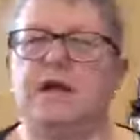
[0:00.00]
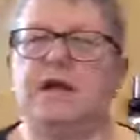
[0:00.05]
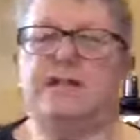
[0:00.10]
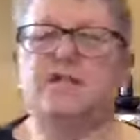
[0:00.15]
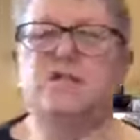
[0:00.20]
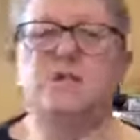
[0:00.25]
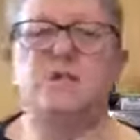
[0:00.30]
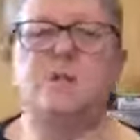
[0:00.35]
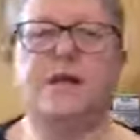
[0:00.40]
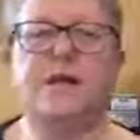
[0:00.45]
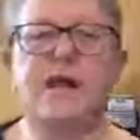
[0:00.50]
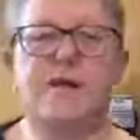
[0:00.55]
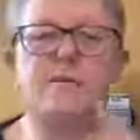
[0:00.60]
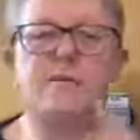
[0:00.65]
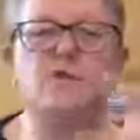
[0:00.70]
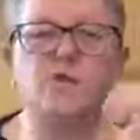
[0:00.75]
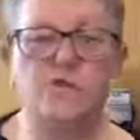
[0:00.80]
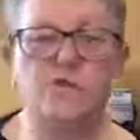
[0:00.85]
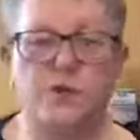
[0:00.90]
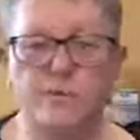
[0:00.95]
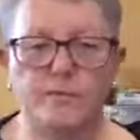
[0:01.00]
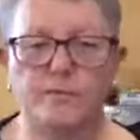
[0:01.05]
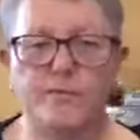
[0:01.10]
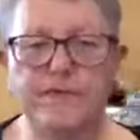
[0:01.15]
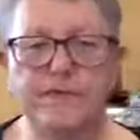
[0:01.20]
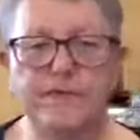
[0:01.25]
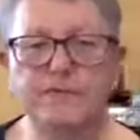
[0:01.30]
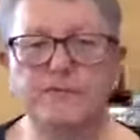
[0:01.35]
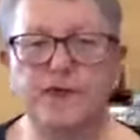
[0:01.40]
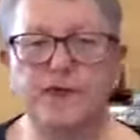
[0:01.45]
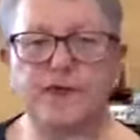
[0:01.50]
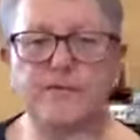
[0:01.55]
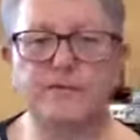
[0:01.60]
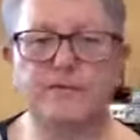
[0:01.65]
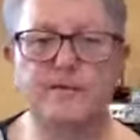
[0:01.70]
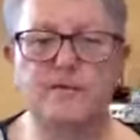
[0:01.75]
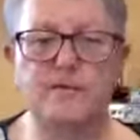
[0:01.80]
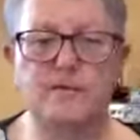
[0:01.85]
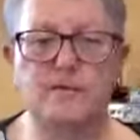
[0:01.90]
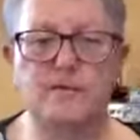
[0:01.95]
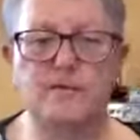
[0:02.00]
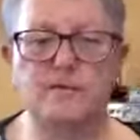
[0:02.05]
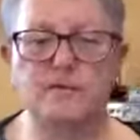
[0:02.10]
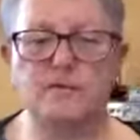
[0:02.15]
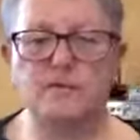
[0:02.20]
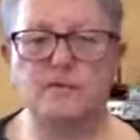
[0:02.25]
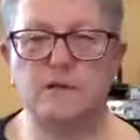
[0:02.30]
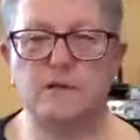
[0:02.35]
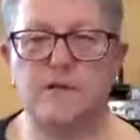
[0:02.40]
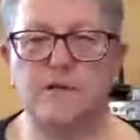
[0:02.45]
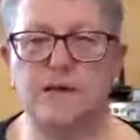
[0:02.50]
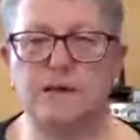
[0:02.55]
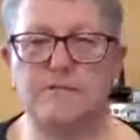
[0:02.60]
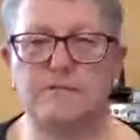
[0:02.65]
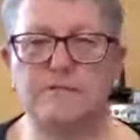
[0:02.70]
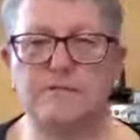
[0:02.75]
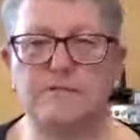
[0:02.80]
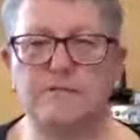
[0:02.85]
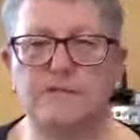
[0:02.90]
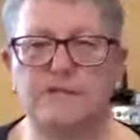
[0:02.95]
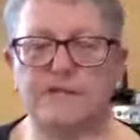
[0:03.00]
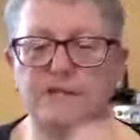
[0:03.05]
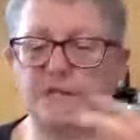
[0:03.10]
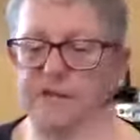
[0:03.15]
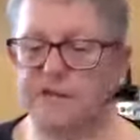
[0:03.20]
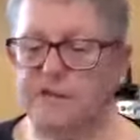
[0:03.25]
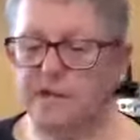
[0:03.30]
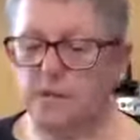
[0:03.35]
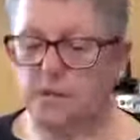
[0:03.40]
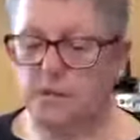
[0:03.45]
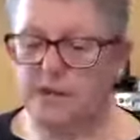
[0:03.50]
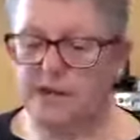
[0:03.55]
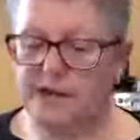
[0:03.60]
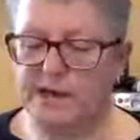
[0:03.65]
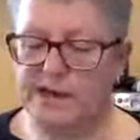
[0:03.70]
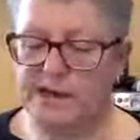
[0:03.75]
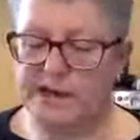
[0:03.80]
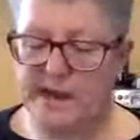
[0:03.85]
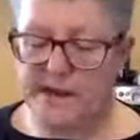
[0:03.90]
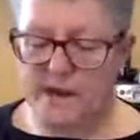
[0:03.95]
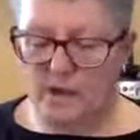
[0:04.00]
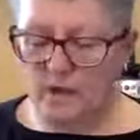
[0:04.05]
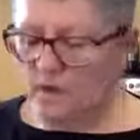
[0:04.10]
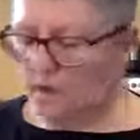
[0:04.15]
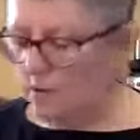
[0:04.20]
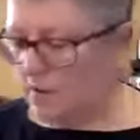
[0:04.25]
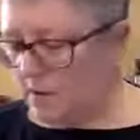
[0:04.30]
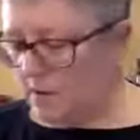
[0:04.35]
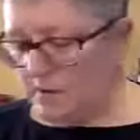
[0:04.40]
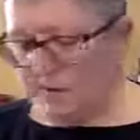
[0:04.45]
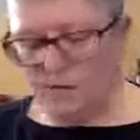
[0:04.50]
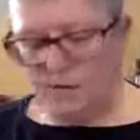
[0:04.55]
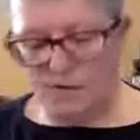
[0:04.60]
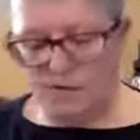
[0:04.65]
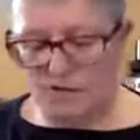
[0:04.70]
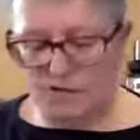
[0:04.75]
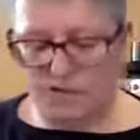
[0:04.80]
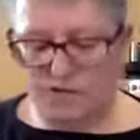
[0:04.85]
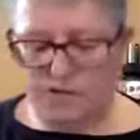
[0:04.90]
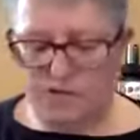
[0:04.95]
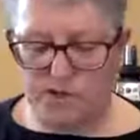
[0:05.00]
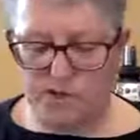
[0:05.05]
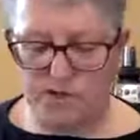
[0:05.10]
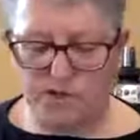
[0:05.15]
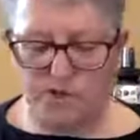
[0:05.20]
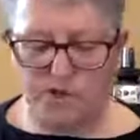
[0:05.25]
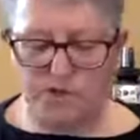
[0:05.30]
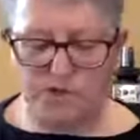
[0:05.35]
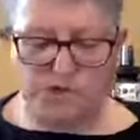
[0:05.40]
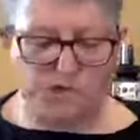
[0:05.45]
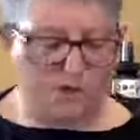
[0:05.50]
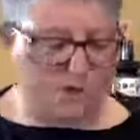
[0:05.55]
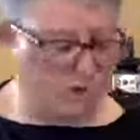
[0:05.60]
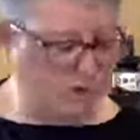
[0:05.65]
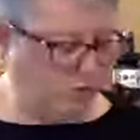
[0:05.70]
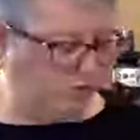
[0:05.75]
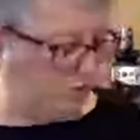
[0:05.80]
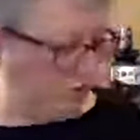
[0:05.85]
sort of became crumbly rather than liquid. And now I'll try to show you.